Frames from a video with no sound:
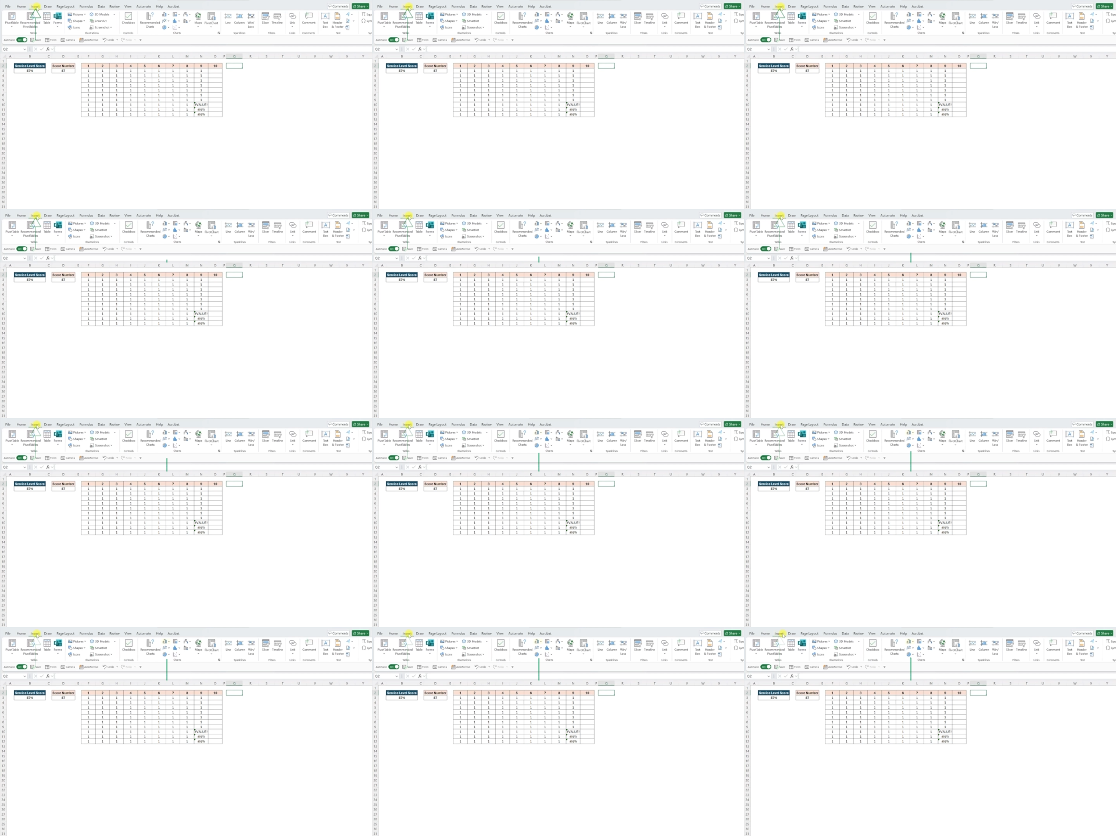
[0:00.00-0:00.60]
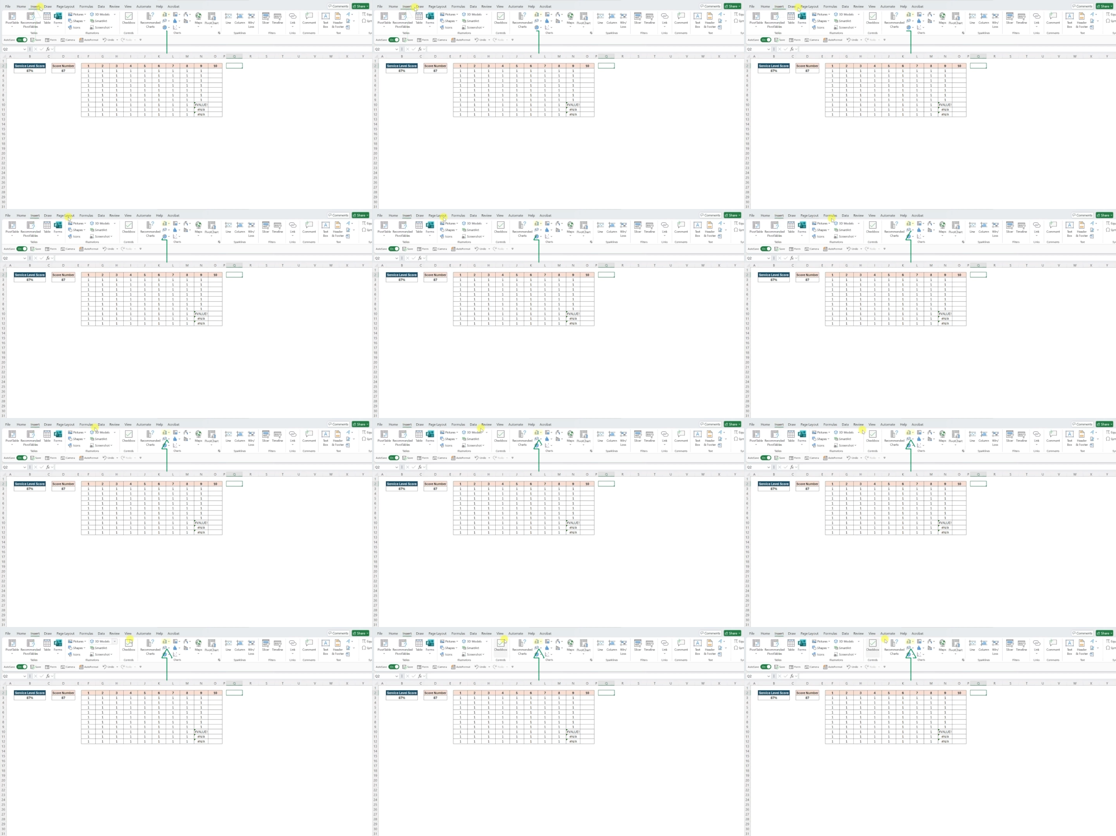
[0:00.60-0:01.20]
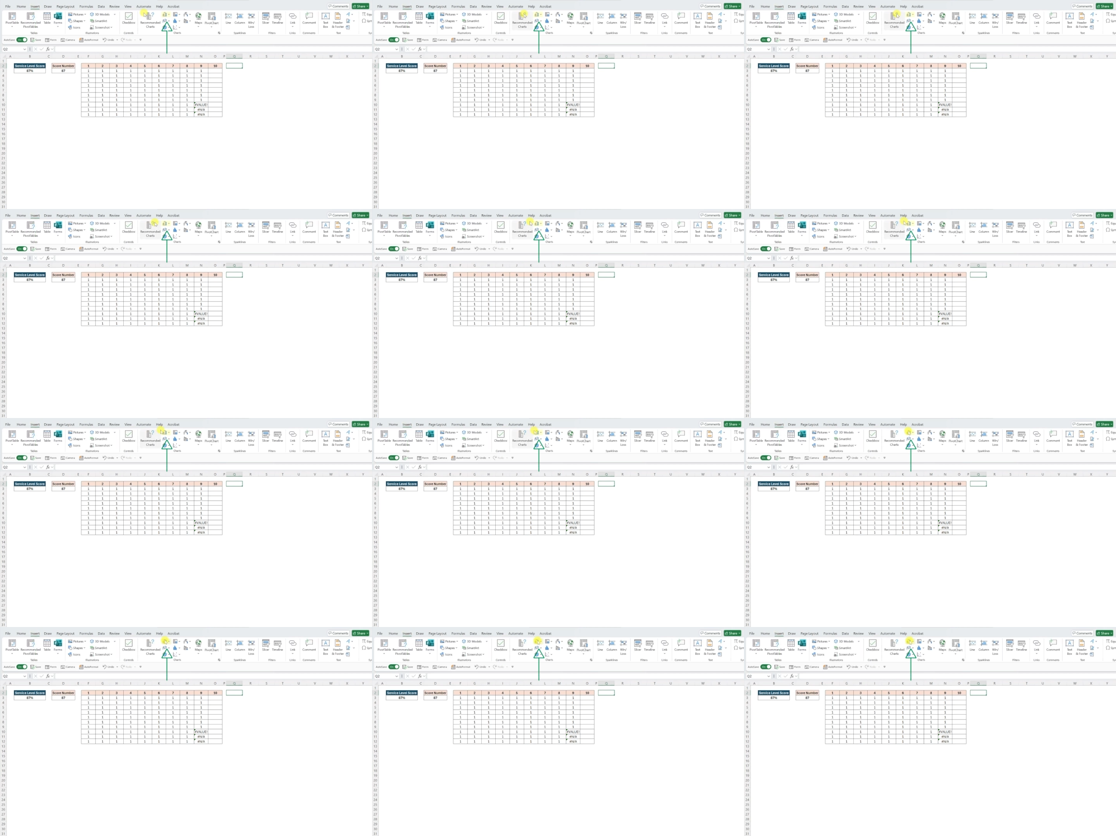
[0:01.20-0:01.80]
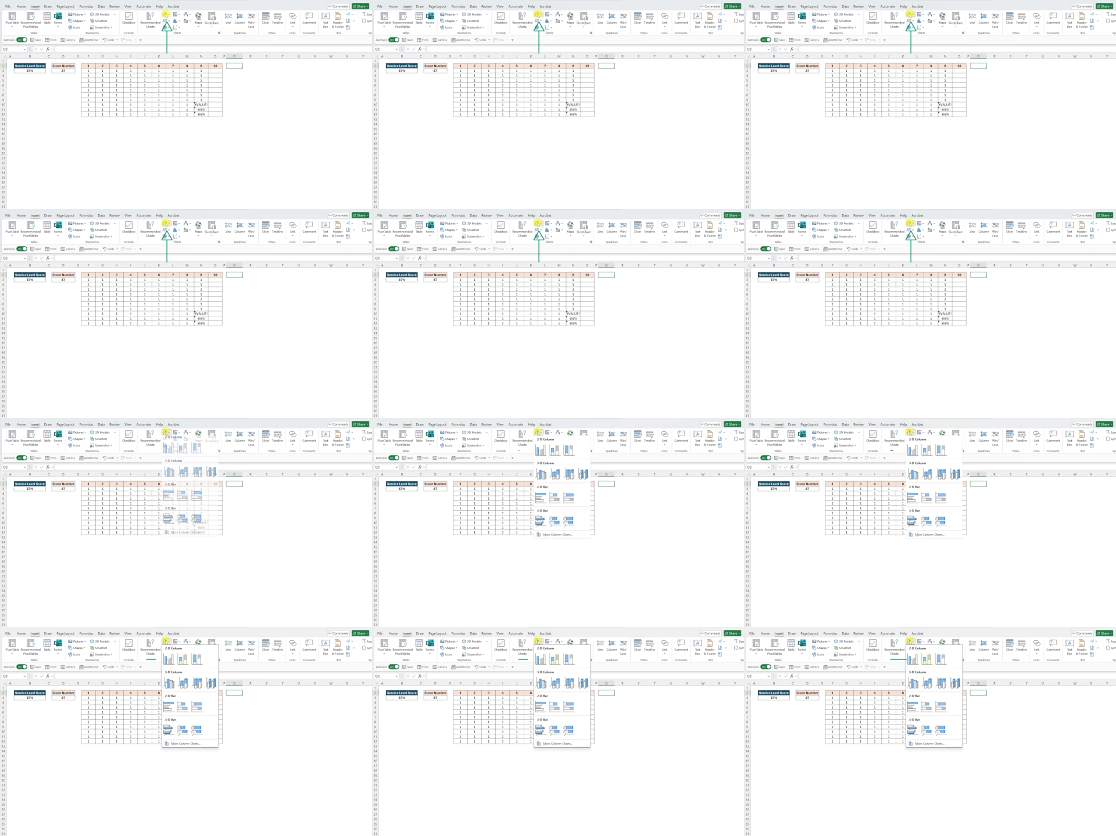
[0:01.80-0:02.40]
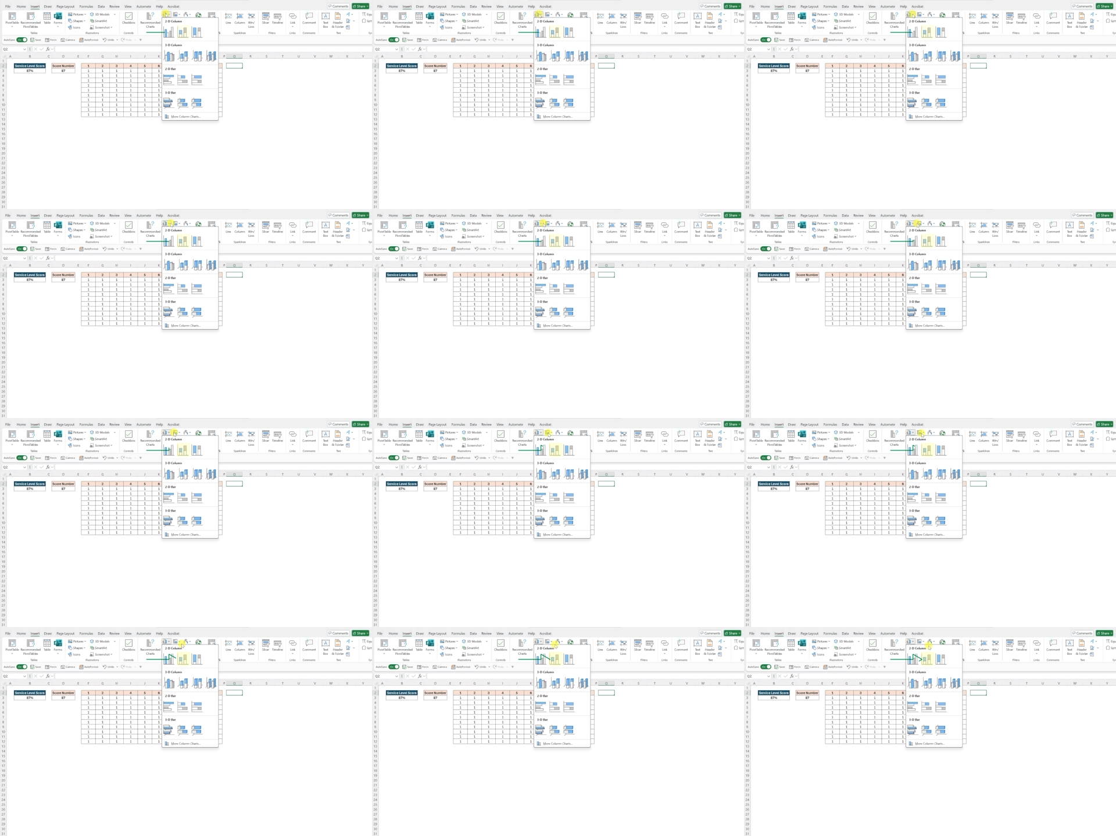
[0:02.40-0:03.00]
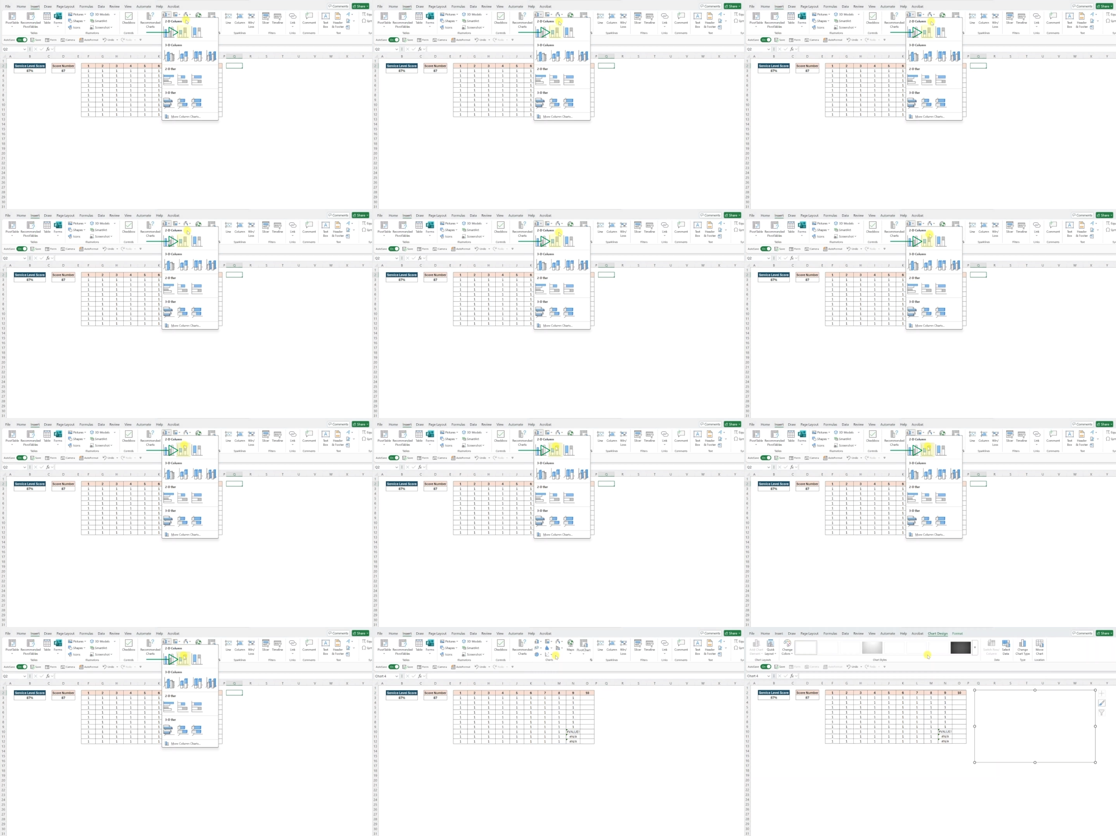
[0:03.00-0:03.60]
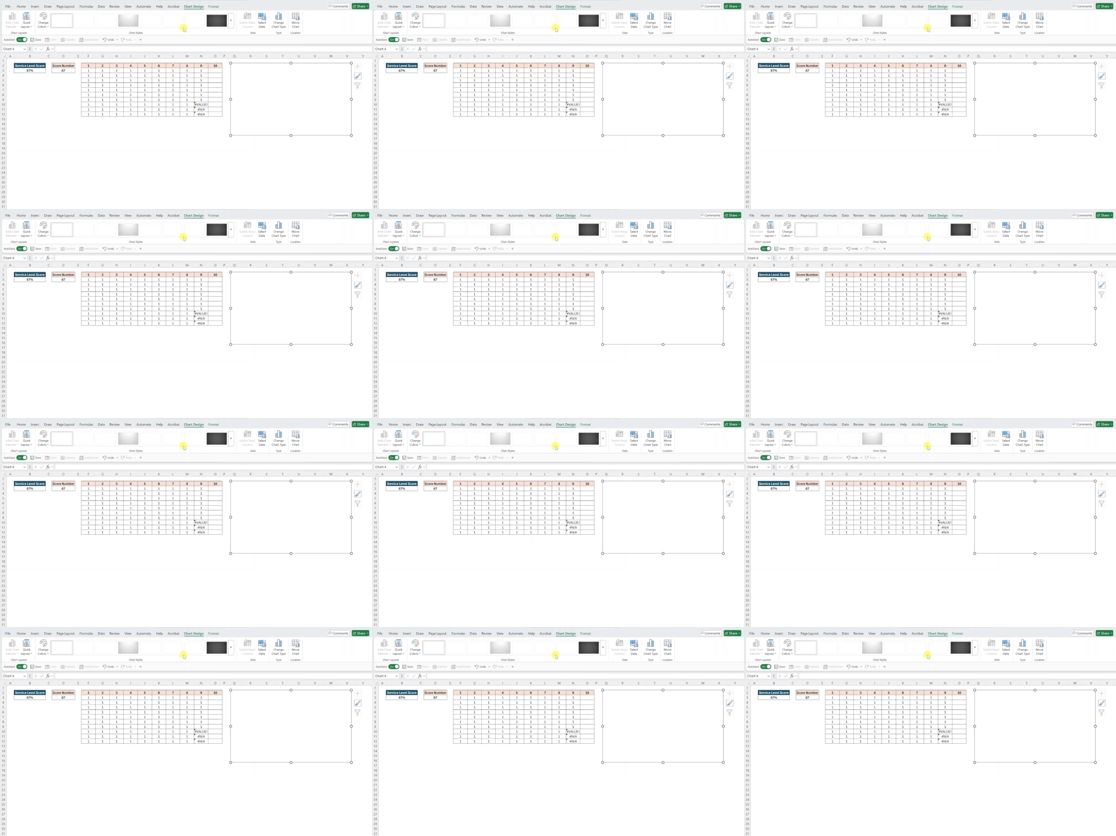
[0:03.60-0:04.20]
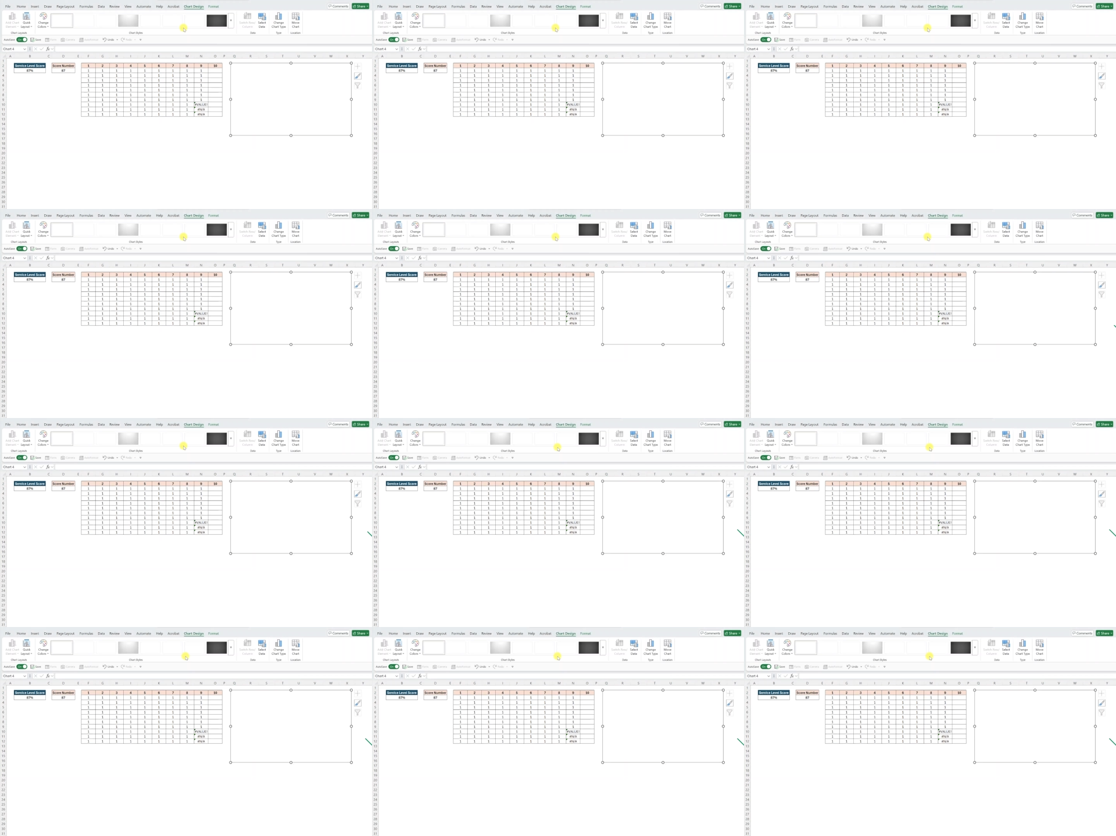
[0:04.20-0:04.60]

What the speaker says: Nobody's mouth can be seen.